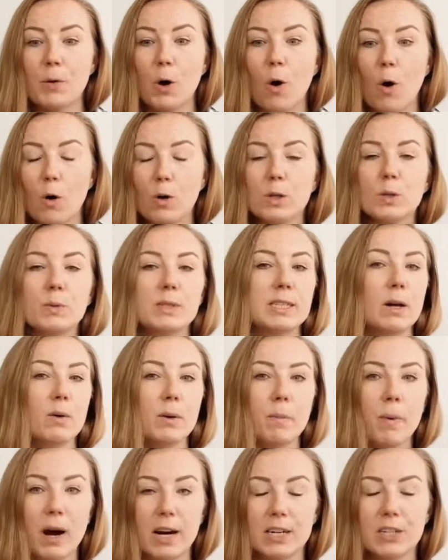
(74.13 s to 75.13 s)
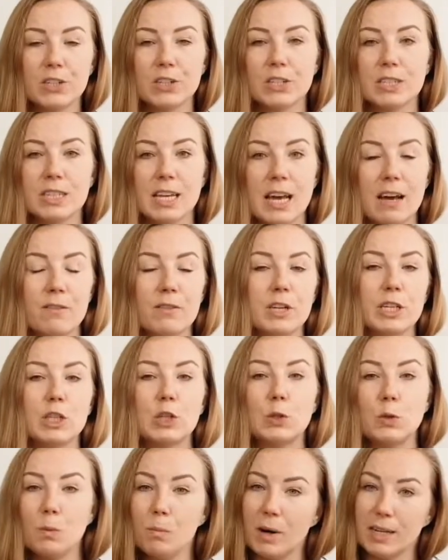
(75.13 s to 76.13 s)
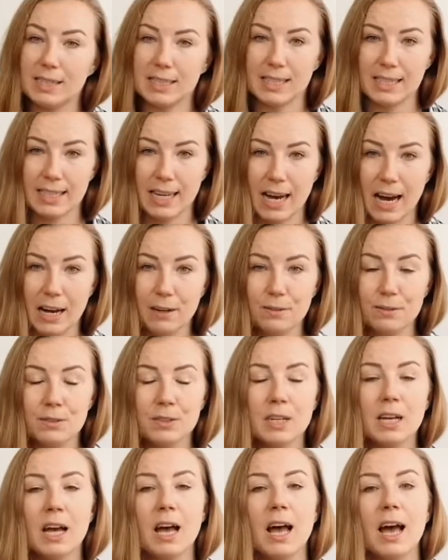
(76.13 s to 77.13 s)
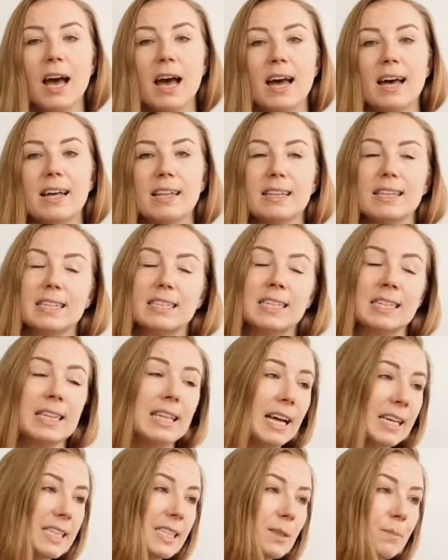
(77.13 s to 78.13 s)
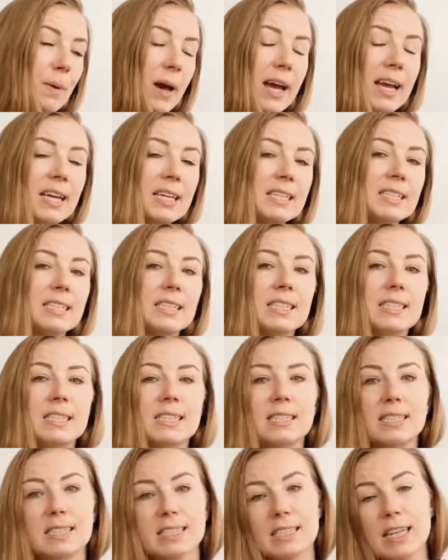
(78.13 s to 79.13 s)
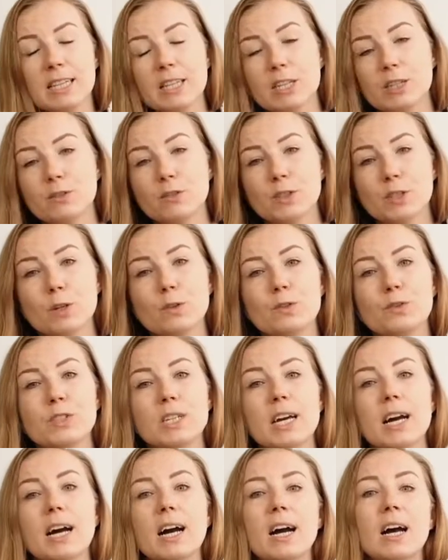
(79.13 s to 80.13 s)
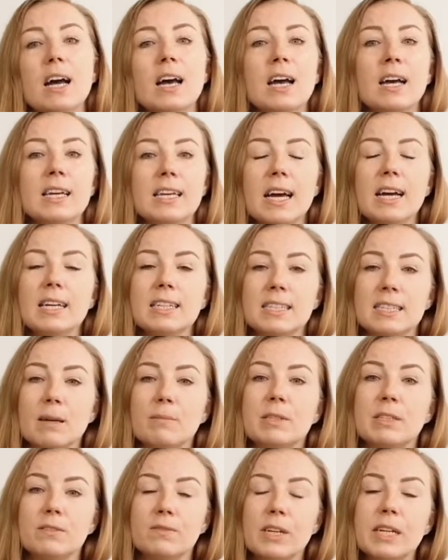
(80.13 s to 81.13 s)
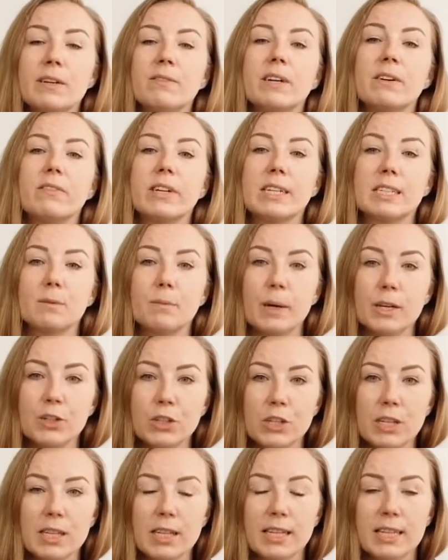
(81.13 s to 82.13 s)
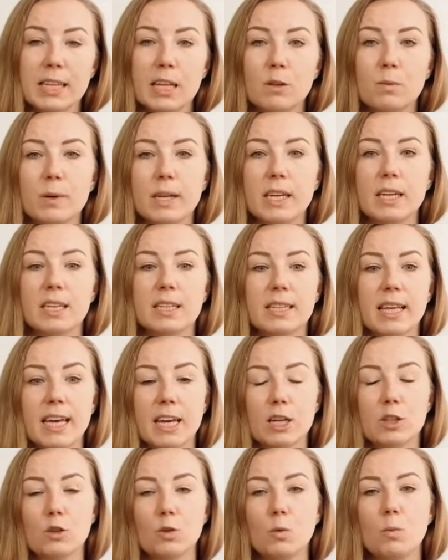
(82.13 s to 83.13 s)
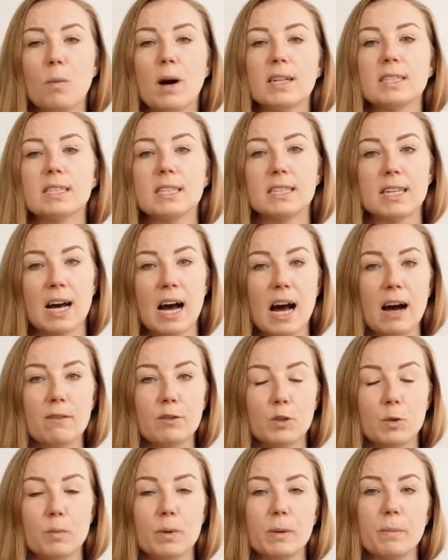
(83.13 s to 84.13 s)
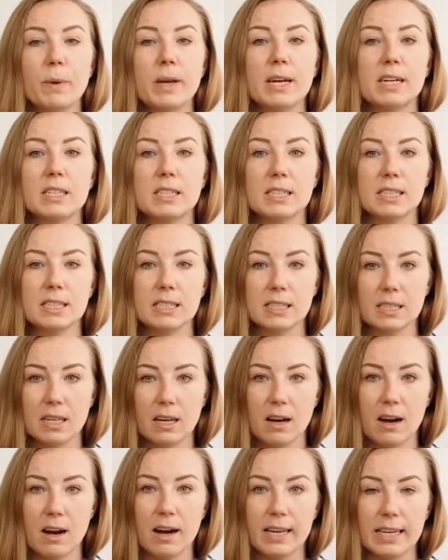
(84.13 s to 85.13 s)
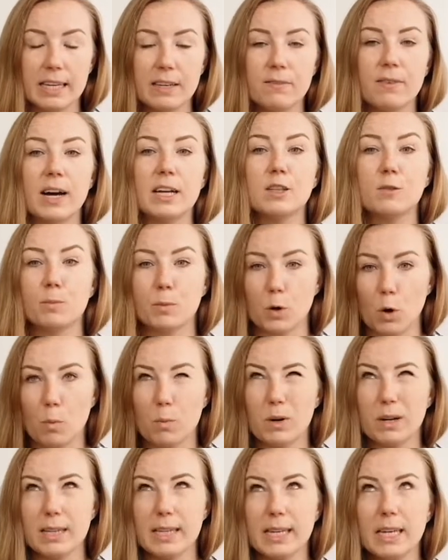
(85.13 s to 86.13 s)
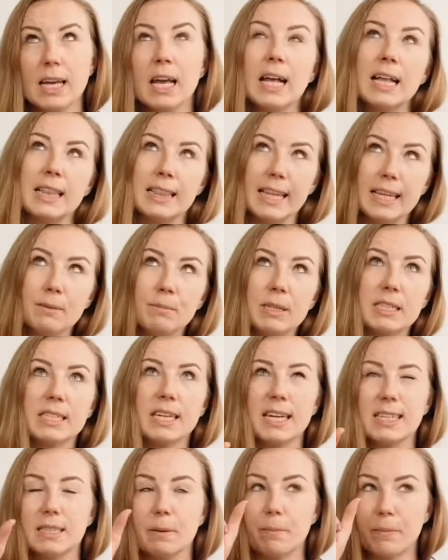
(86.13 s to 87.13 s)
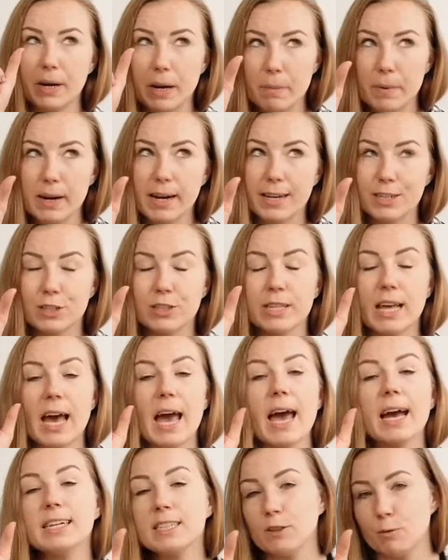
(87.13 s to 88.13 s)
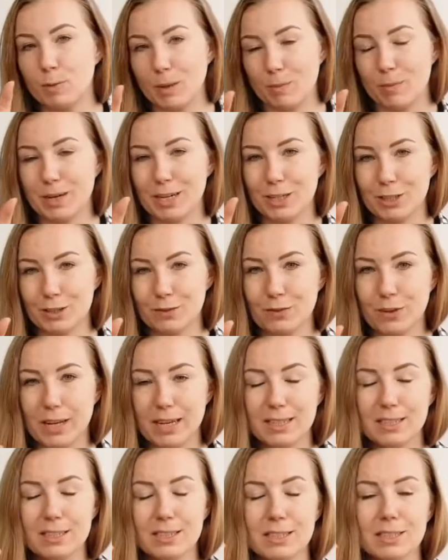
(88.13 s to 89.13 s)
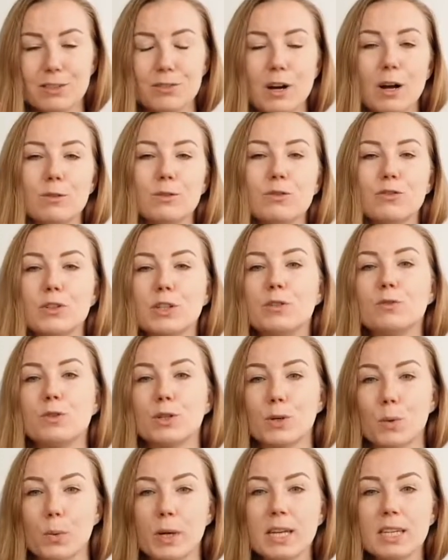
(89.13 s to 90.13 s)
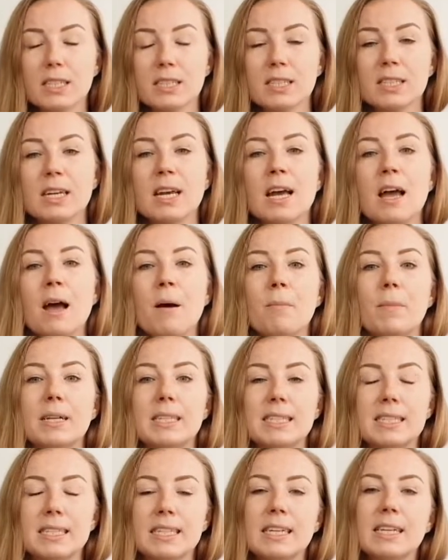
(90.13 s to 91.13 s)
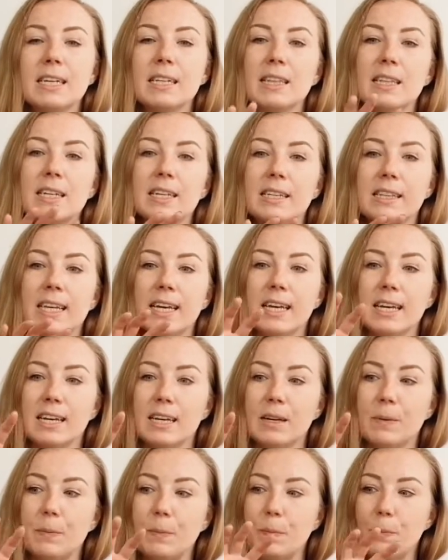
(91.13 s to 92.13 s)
hold with our partners every 2 months and a half. And it's a nice space, it's in the center of Sofia. Yeah, it's something very, very, very special. And then we take 2 months and a half to prepare this event properly. Let me say the preparation, the active preparation phase is around 3-4 weeks, but still the